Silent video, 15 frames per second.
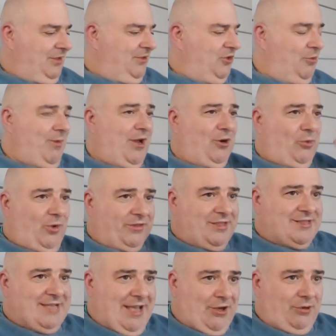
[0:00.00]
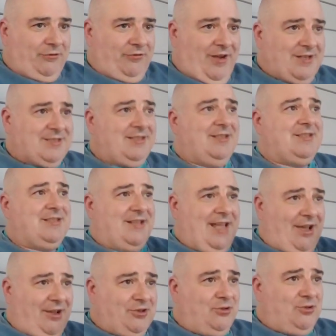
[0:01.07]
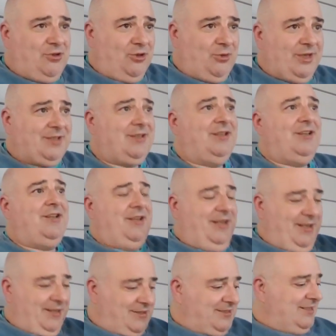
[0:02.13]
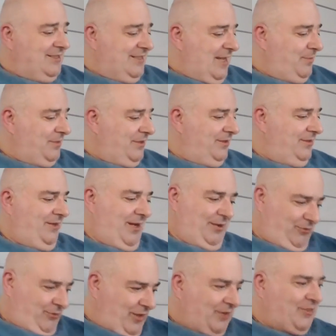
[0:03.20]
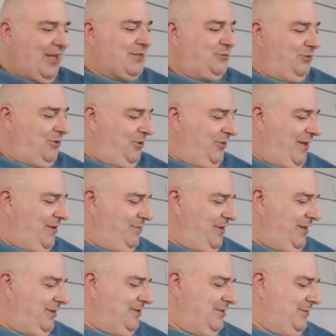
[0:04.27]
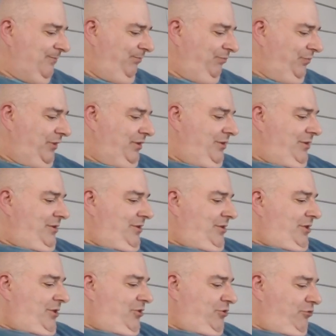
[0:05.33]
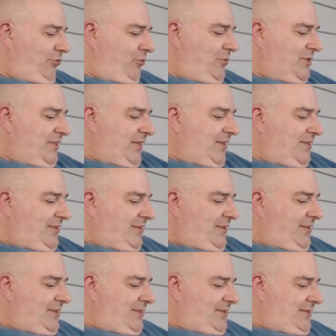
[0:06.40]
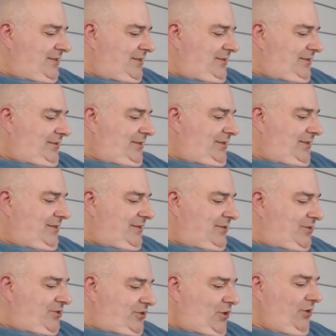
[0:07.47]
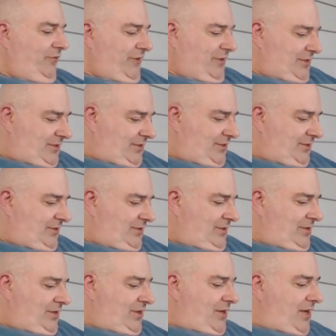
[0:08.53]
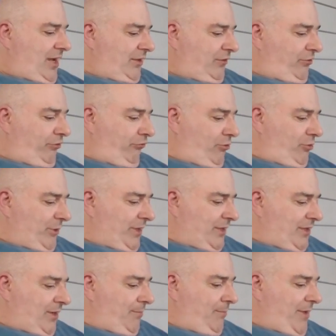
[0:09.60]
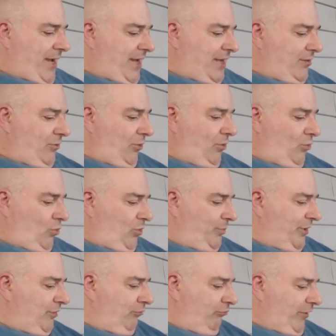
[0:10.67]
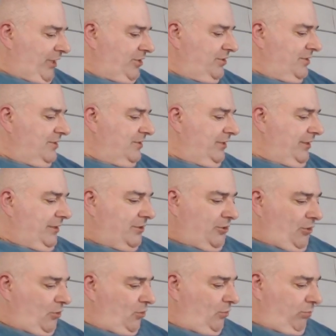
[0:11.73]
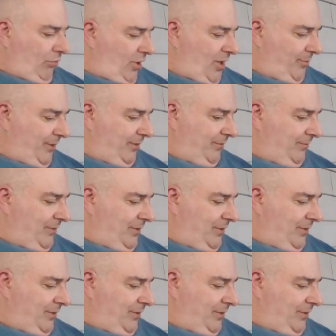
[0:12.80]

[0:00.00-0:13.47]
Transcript: No matter what the sacrifice is and how you do it, it is accepted. I think that's what all that means. True sustenance is in service, and through it, a man or woman reaches the eternal Brahman.